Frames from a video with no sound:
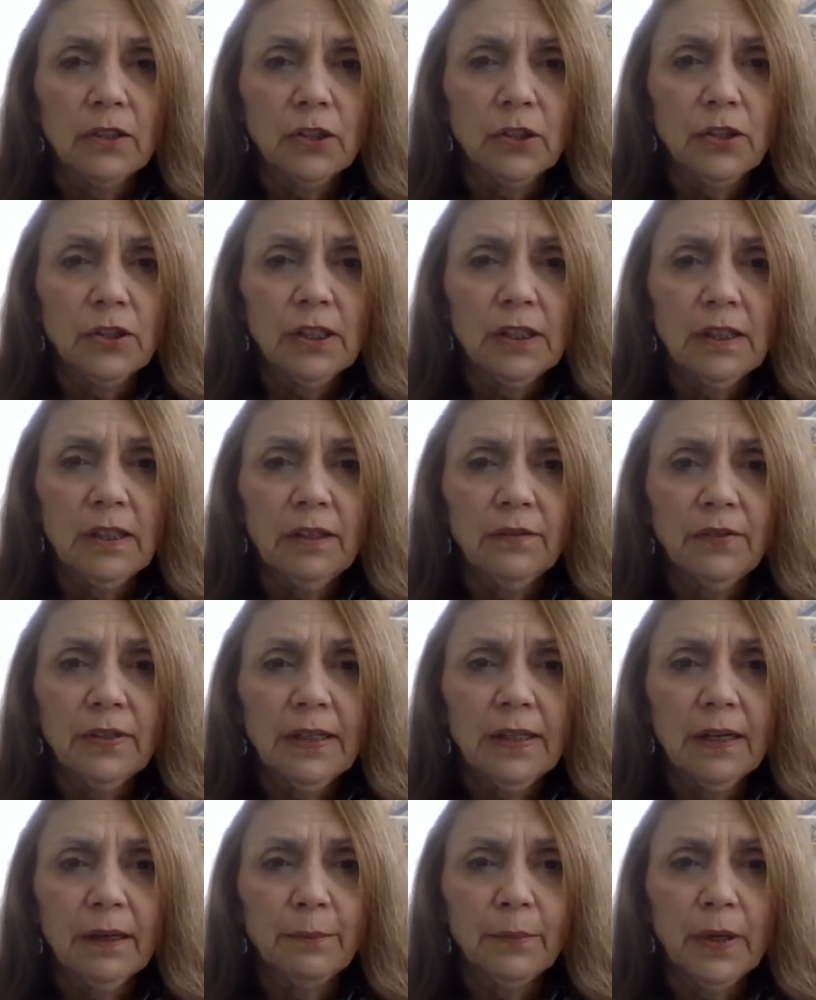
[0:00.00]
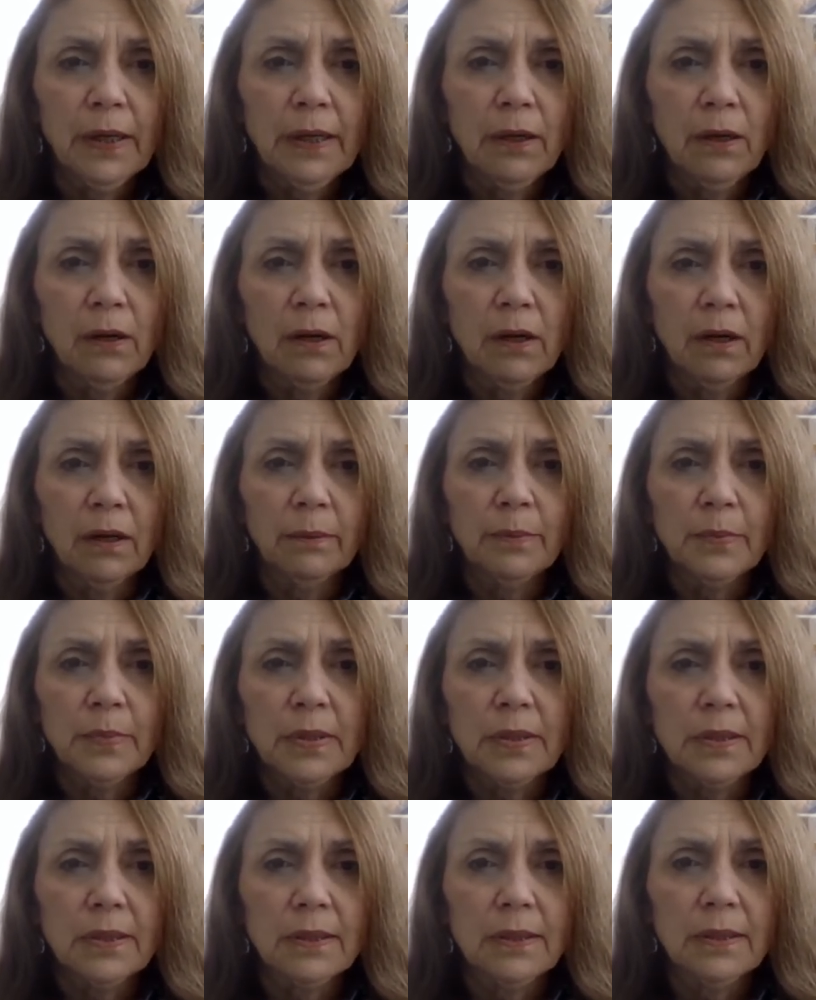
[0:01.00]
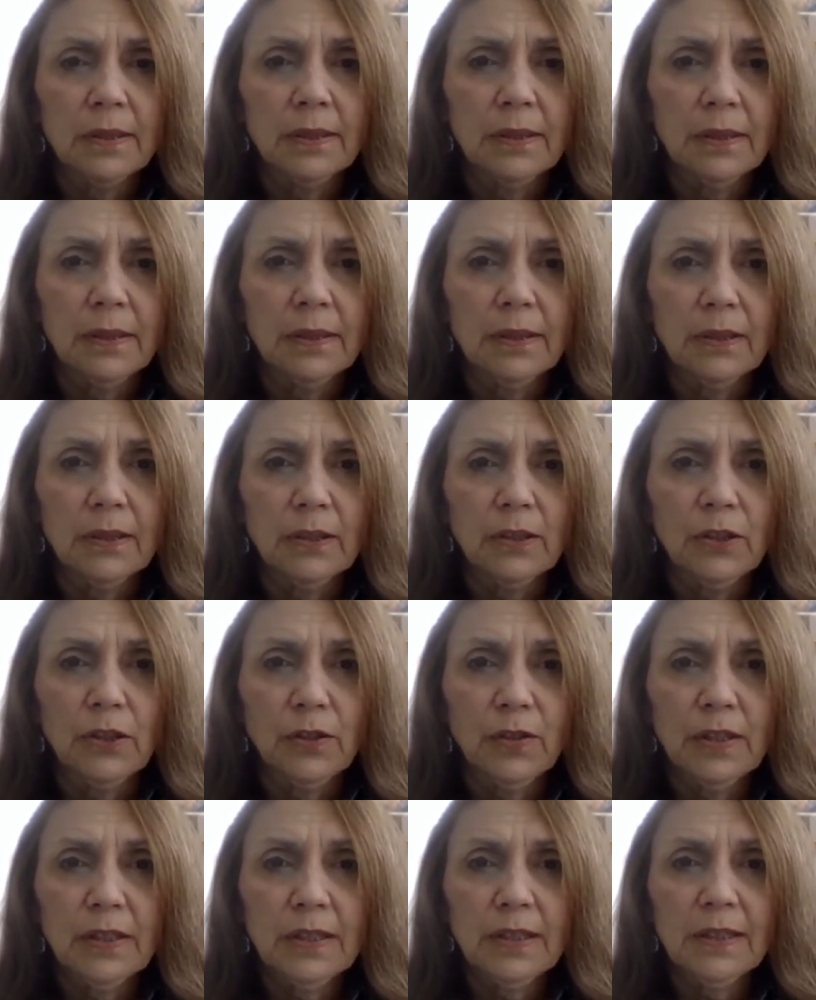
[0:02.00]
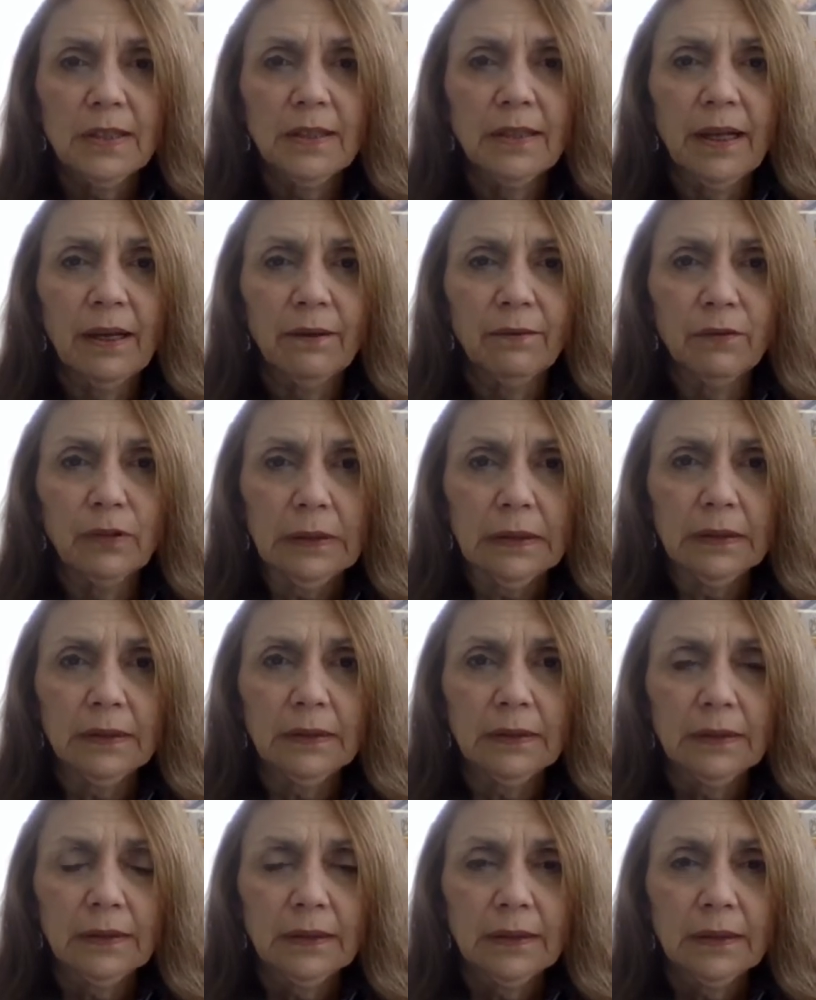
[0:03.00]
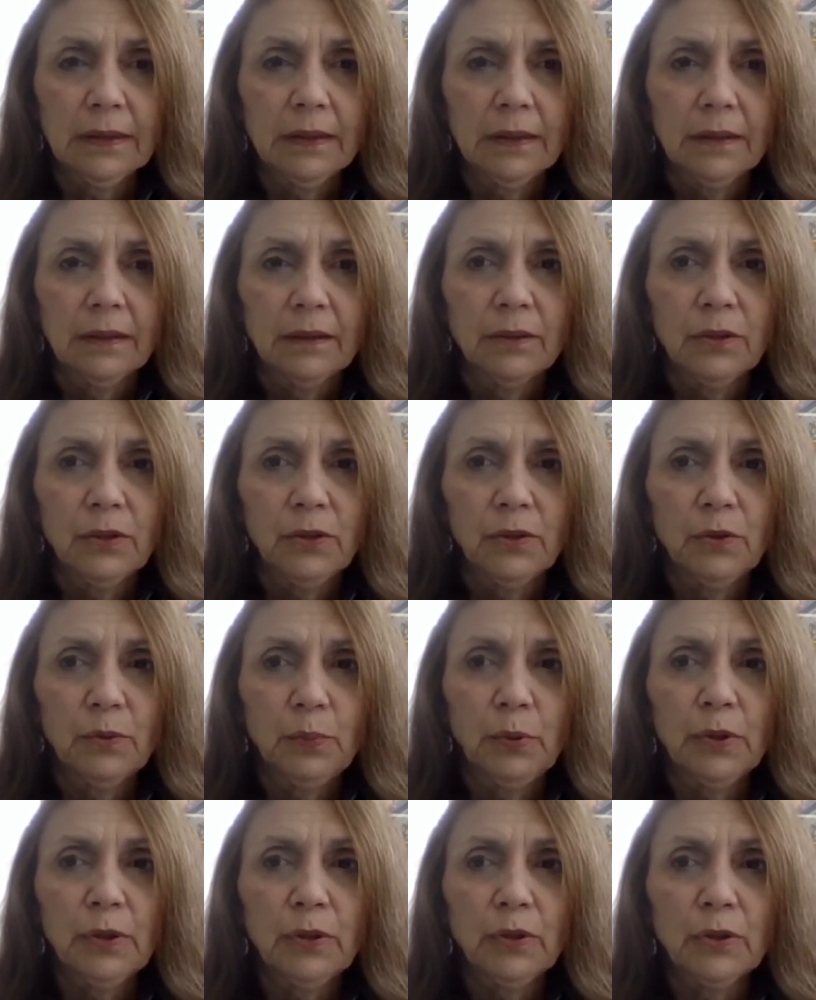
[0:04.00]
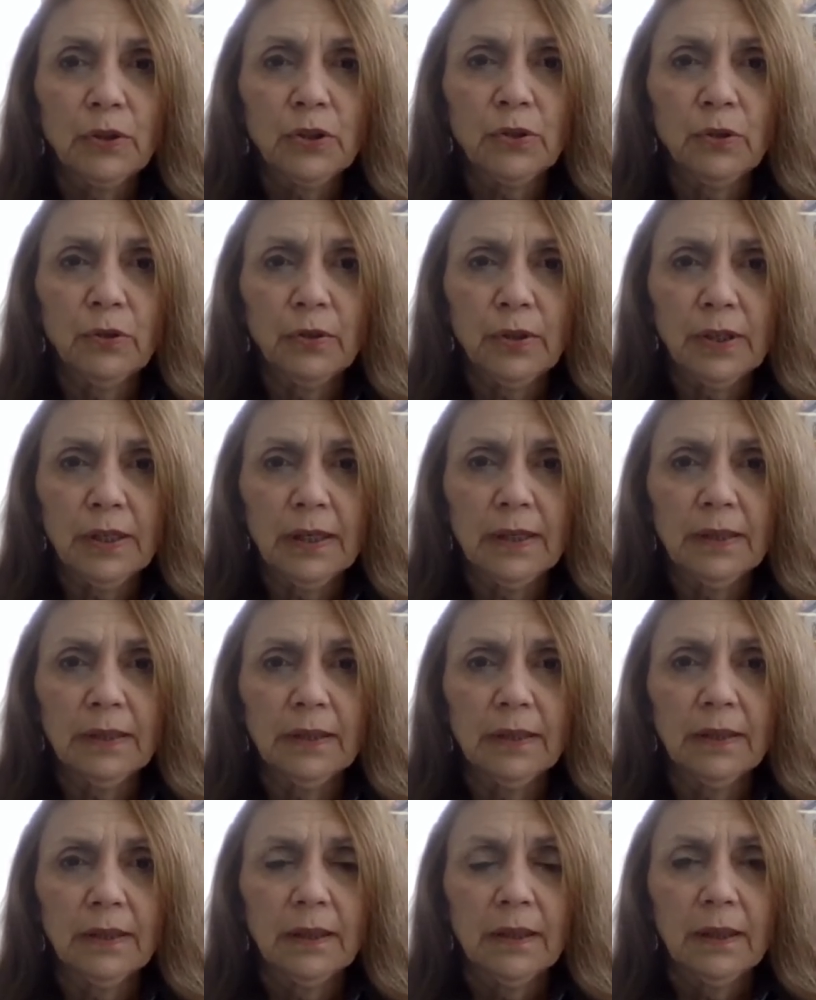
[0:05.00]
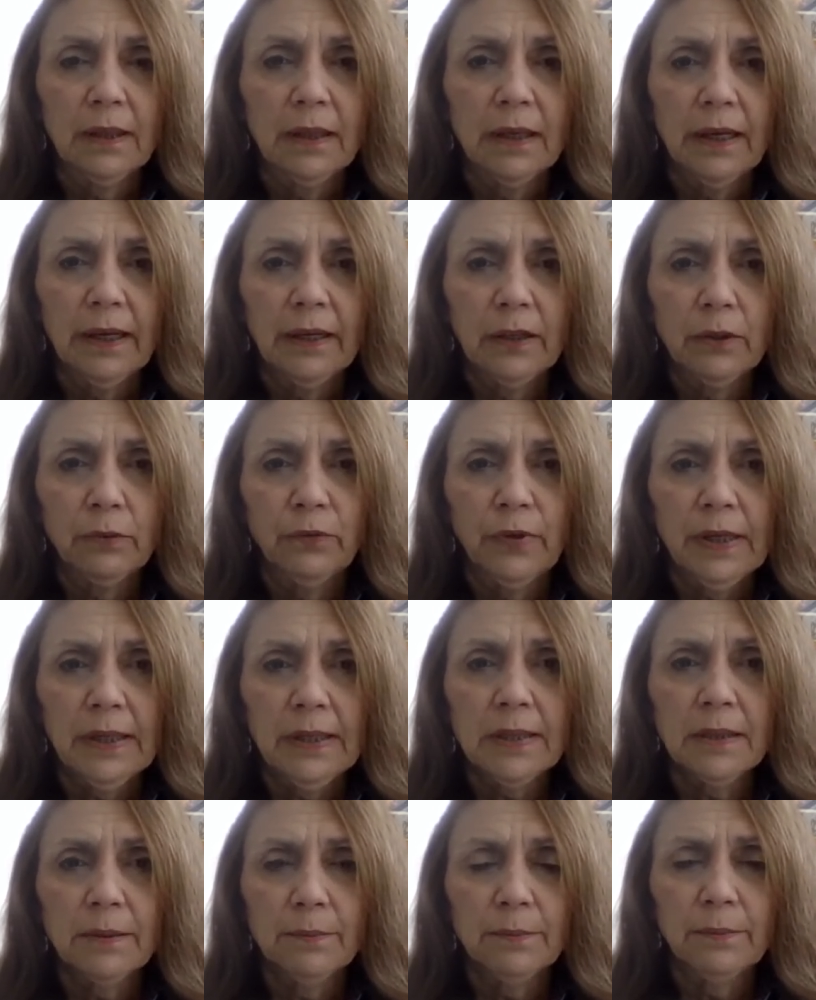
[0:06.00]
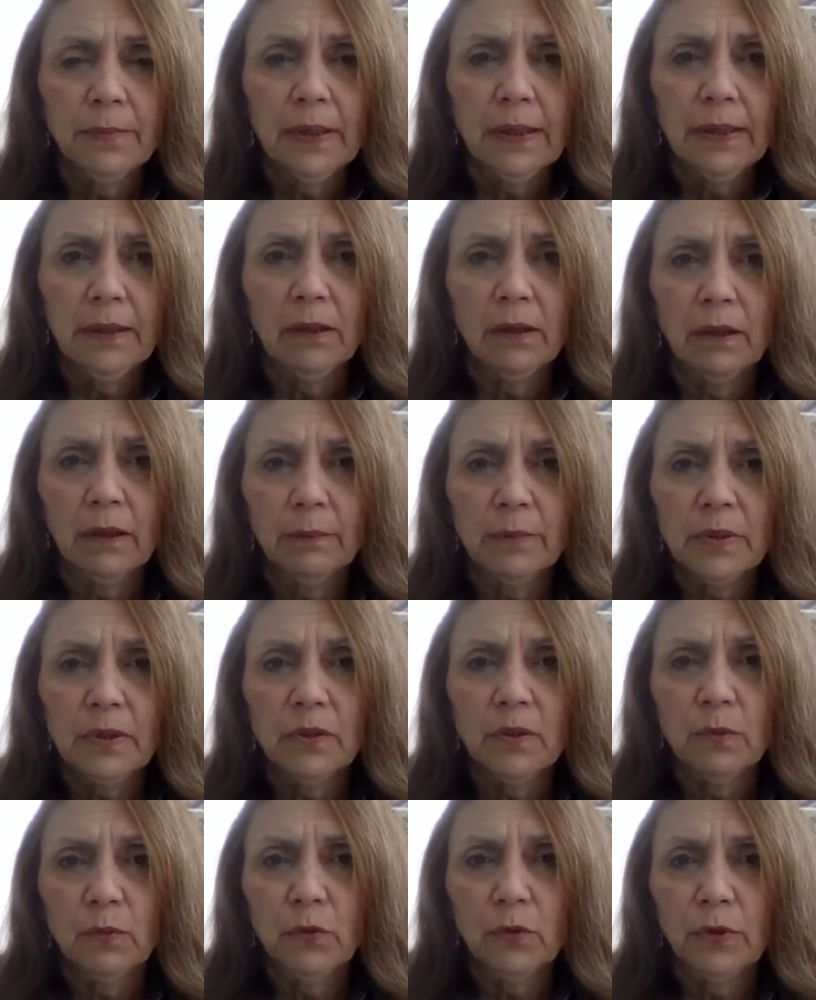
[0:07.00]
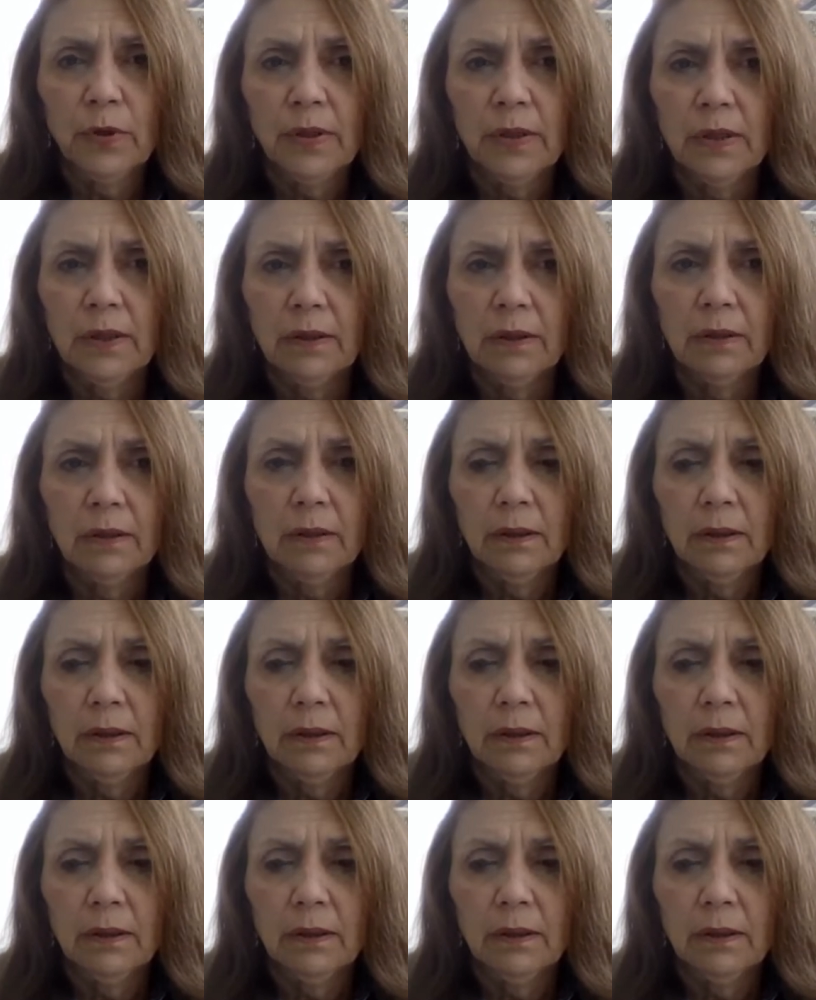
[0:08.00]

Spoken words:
to even get my arms to this level to put the shirt on, I could raise my arms no more than,